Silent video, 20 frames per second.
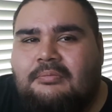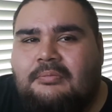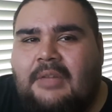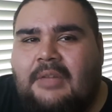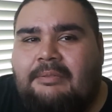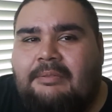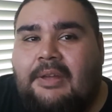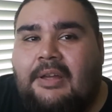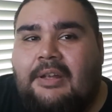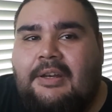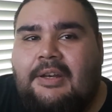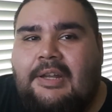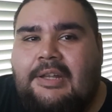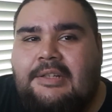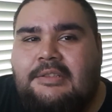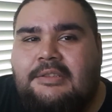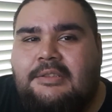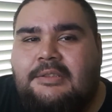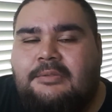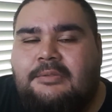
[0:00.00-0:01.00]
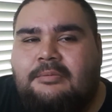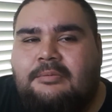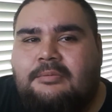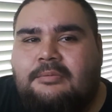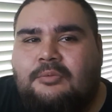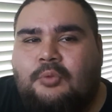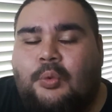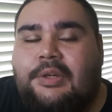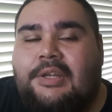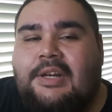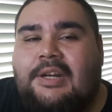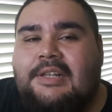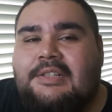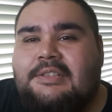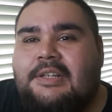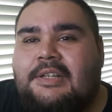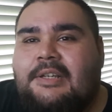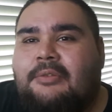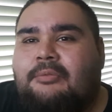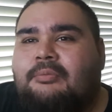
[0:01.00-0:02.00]
I've gotten lazy. What can I
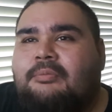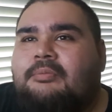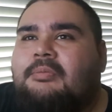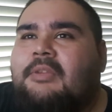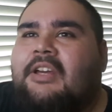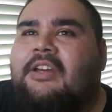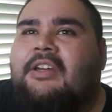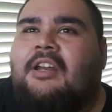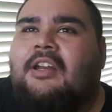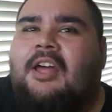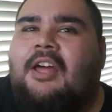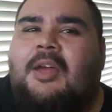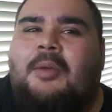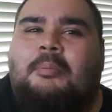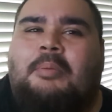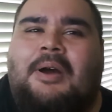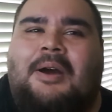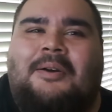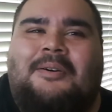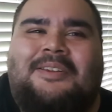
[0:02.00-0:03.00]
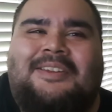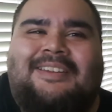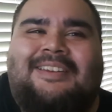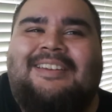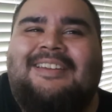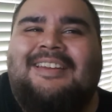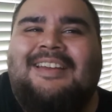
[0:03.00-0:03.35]
say? I'm not gonna lie about it.